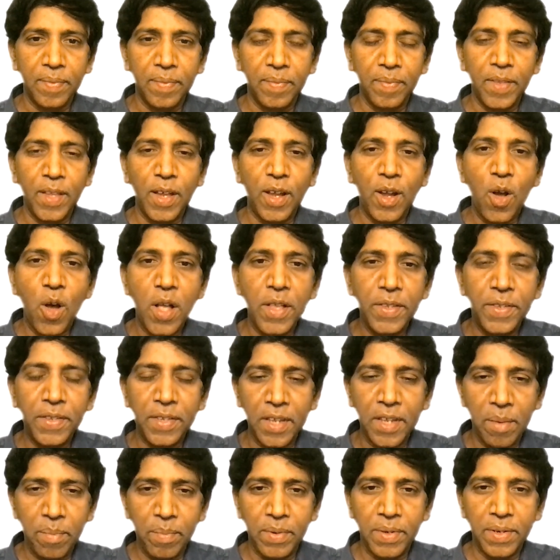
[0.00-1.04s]
the
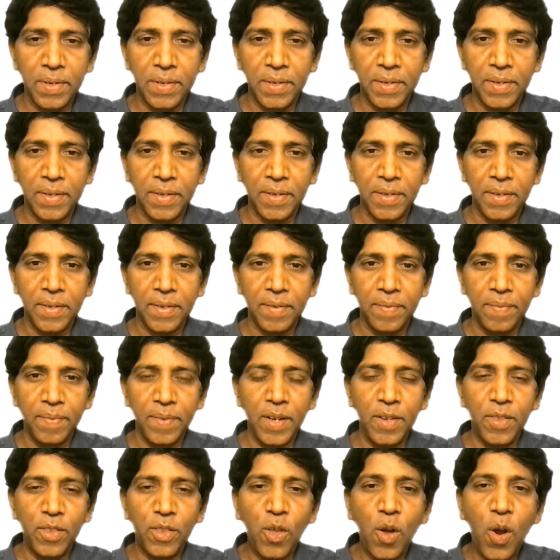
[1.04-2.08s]
concept
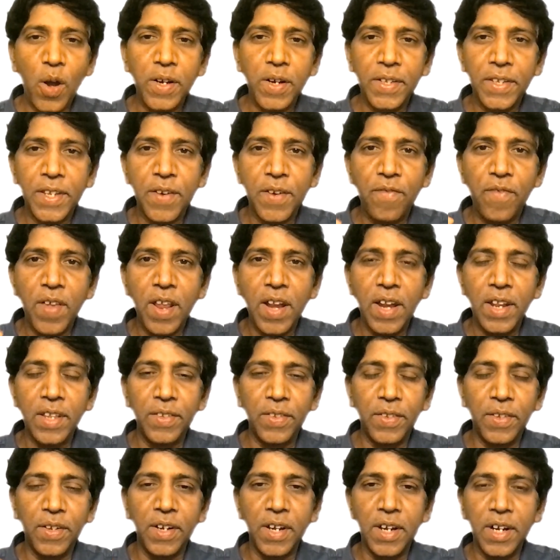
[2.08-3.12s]
that thoughts and
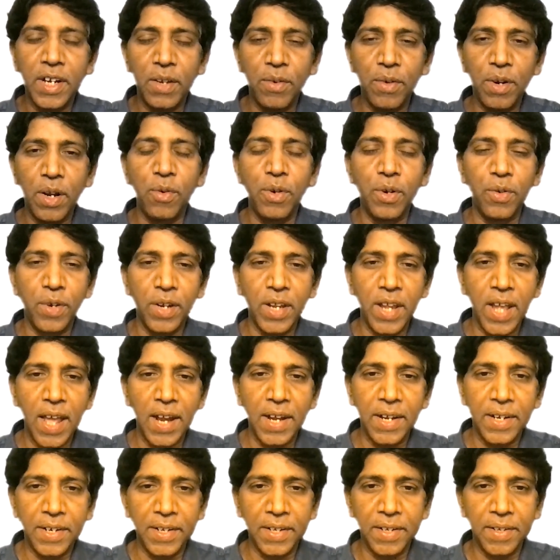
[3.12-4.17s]
feelings create our outer
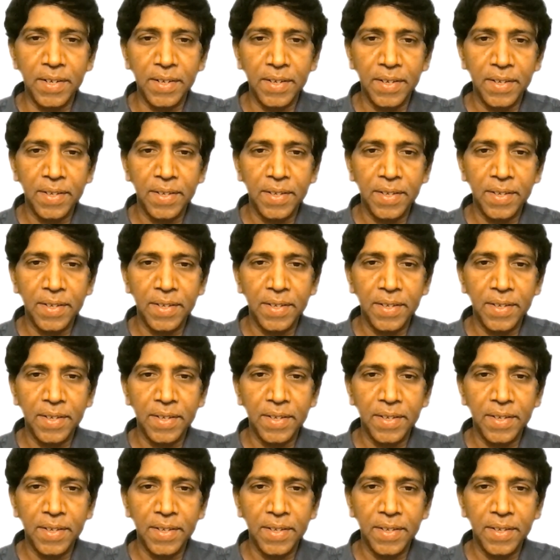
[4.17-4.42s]
reality.